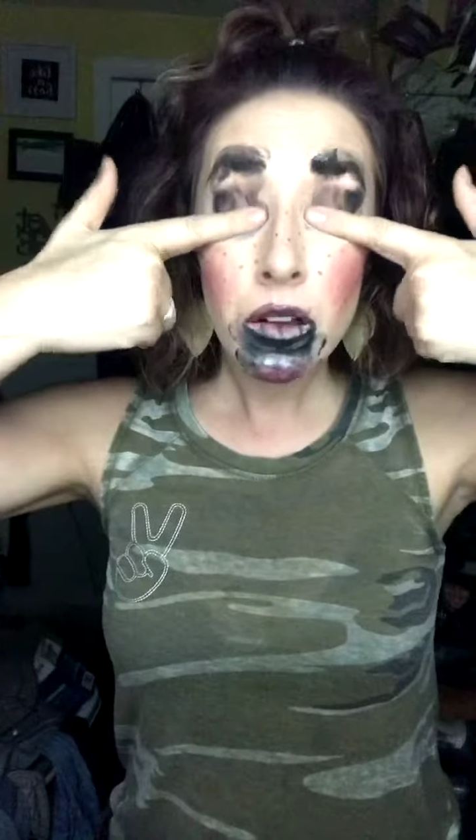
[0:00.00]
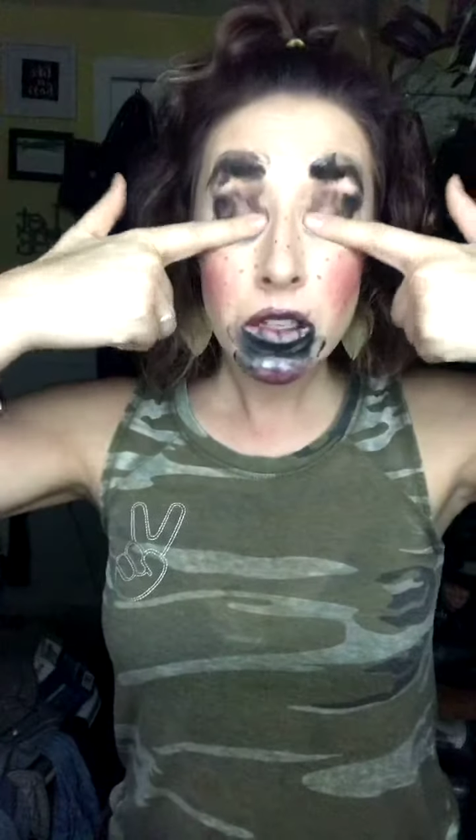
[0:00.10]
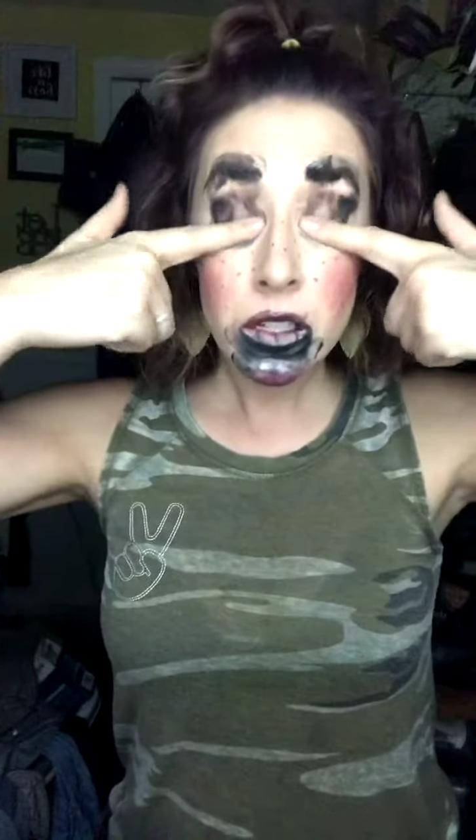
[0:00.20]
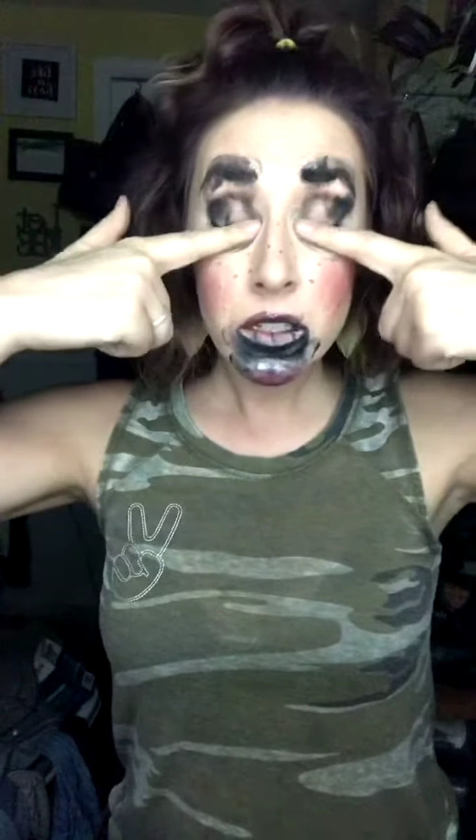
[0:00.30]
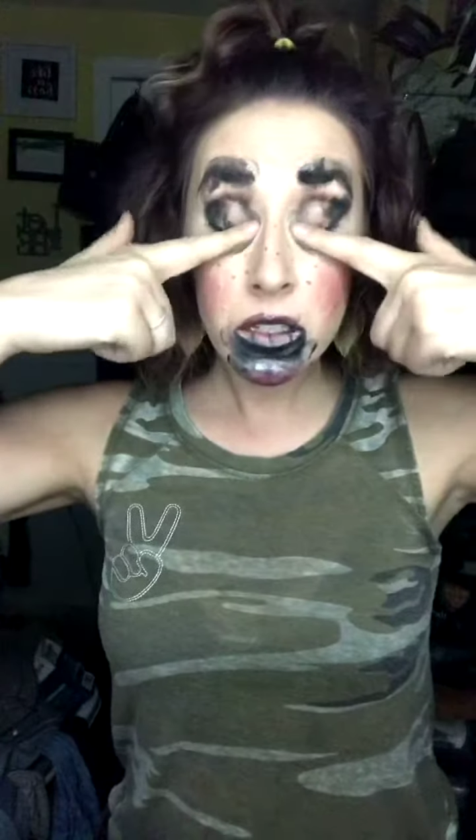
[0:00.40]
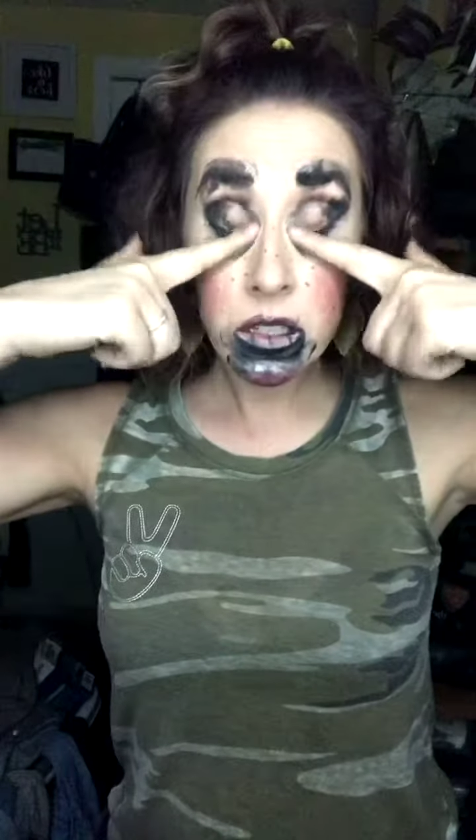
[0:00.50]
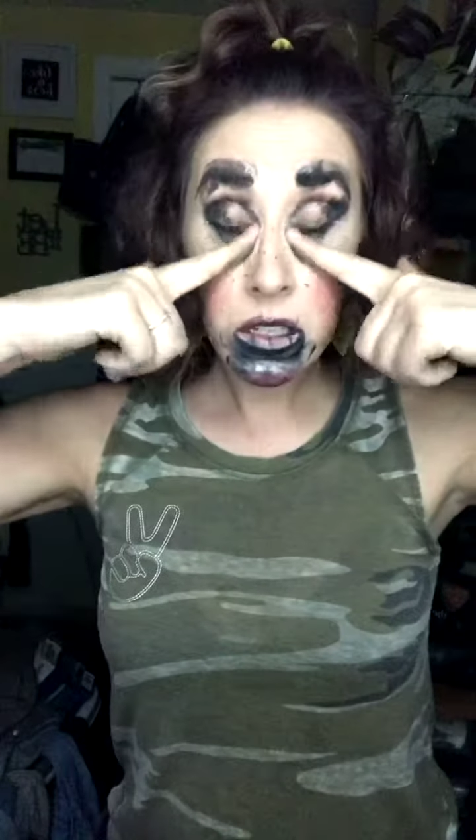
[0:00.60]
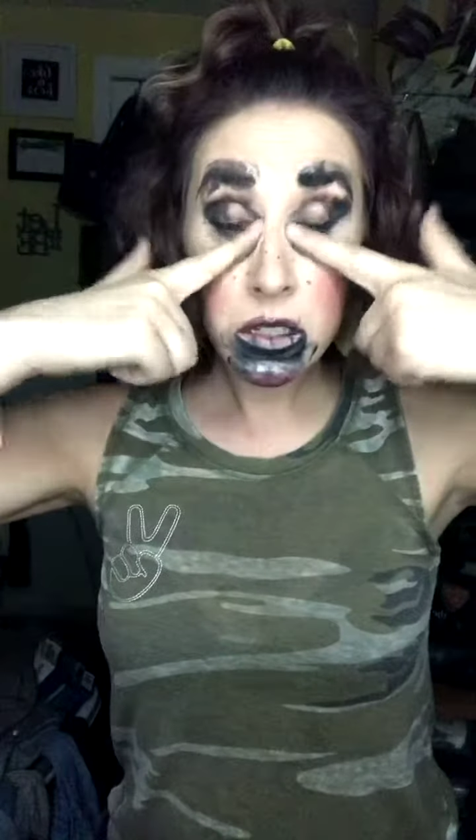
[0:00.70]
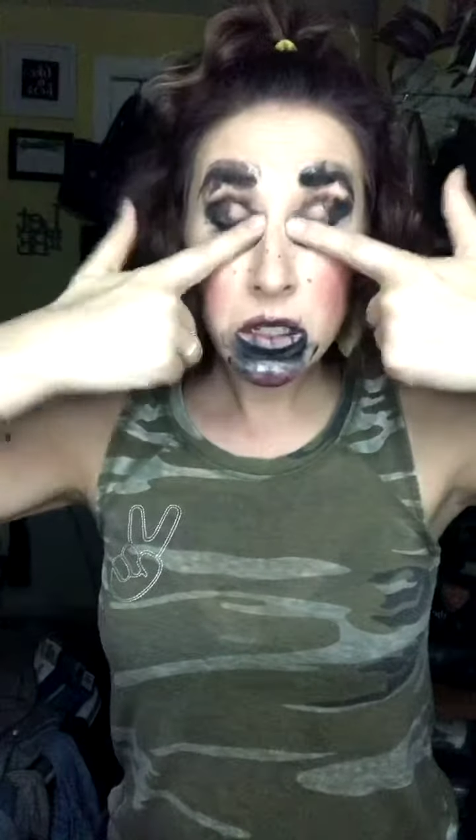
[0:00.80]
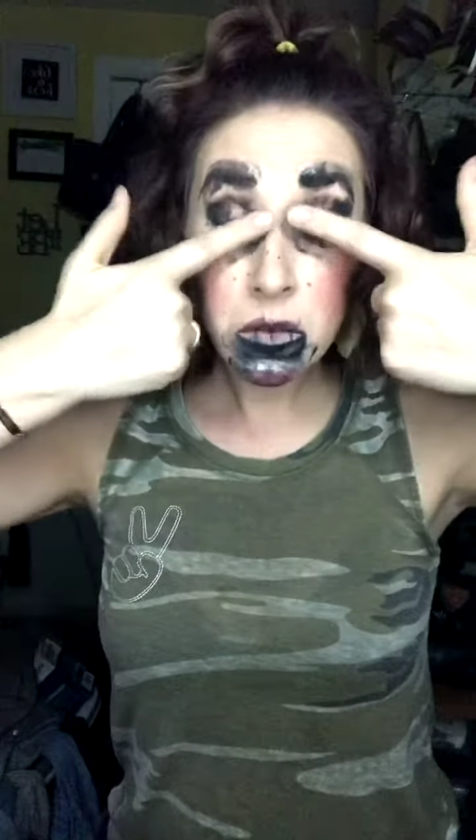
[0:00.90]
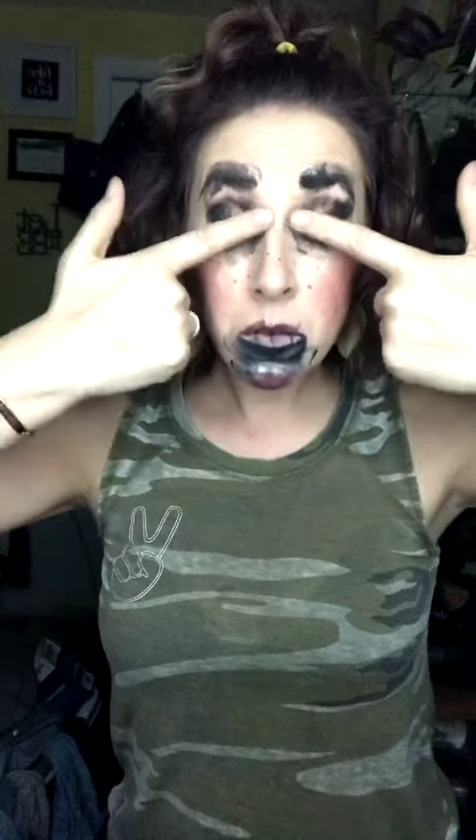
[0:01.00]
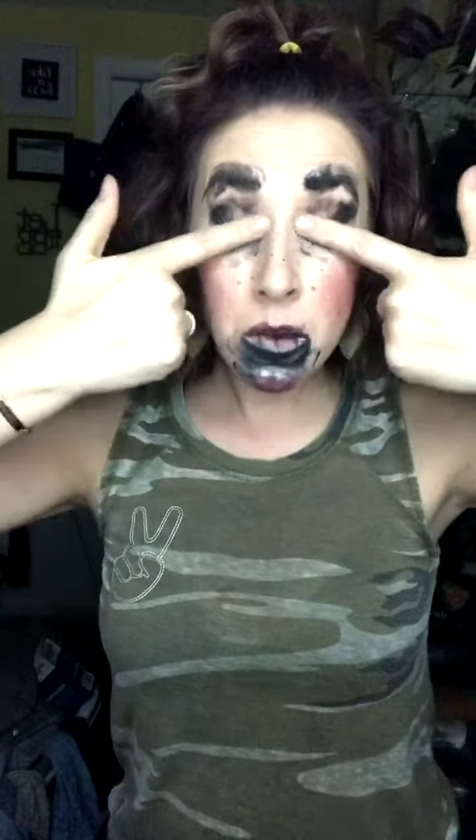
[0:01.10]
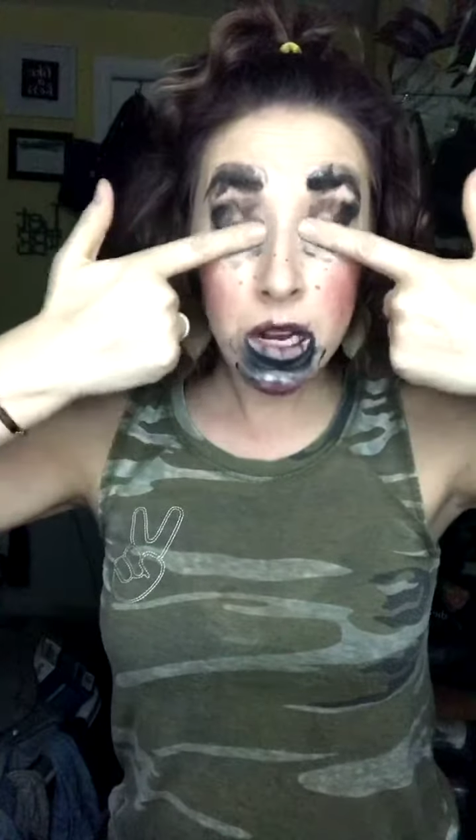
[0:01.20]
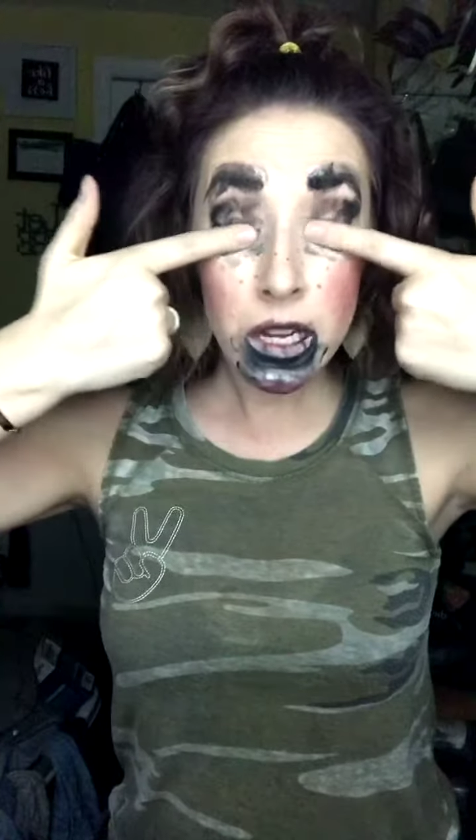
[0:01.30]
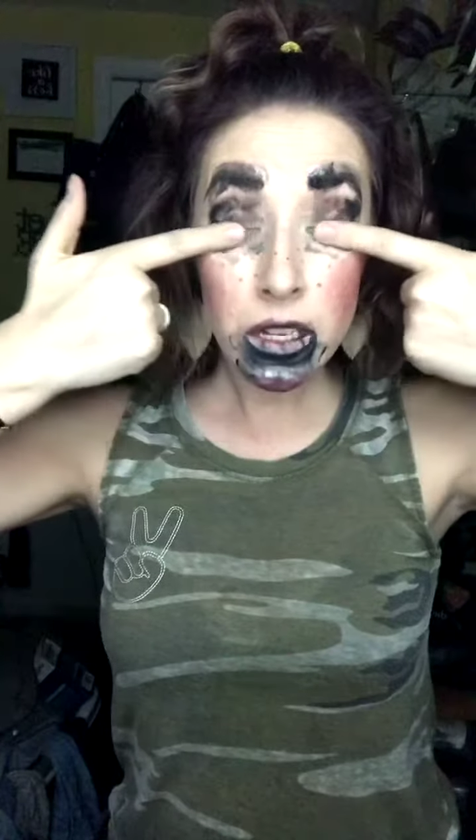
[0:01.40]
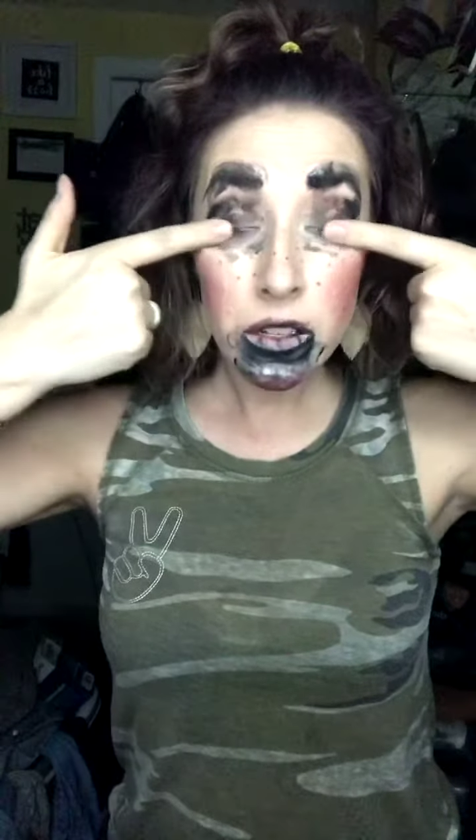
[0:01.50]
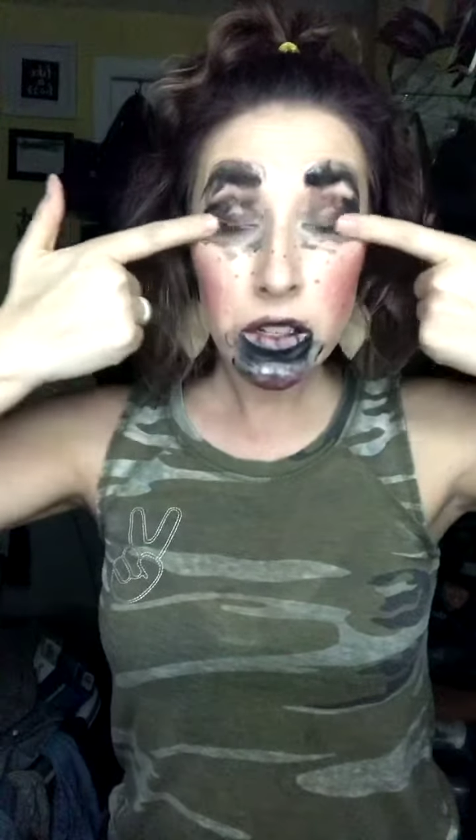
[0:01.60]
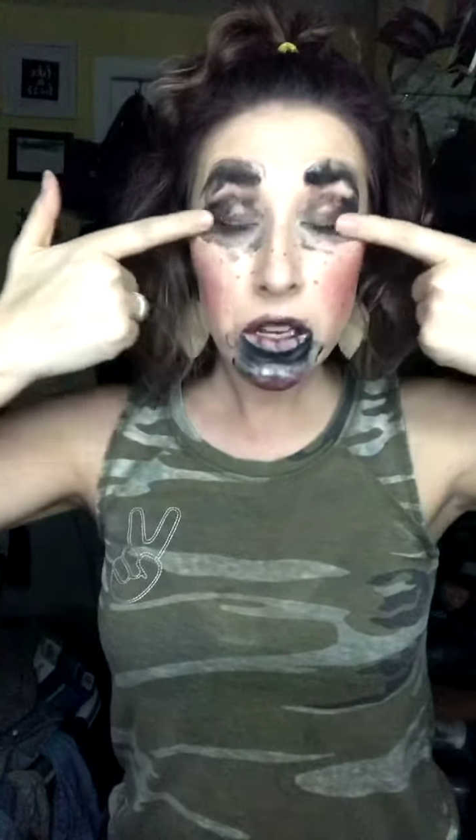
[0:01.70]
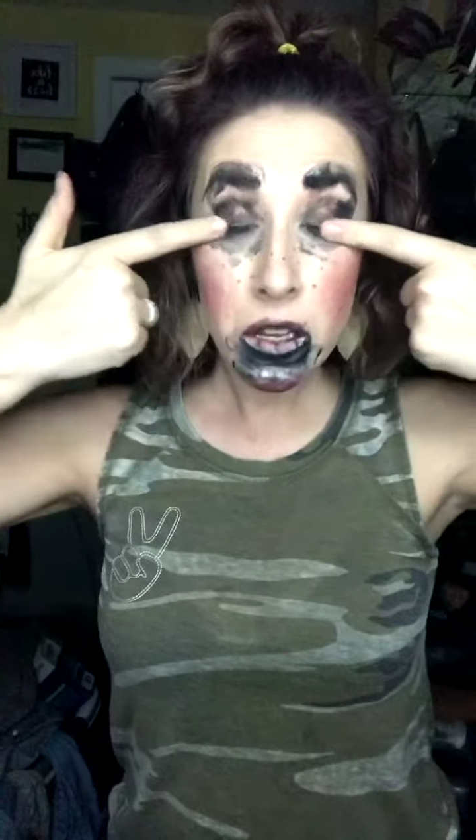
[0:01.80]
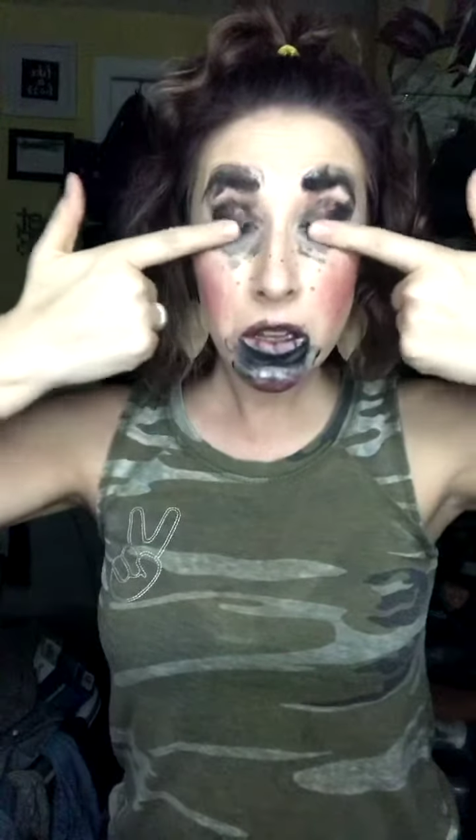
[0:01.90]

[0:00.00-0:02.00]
and just smudge,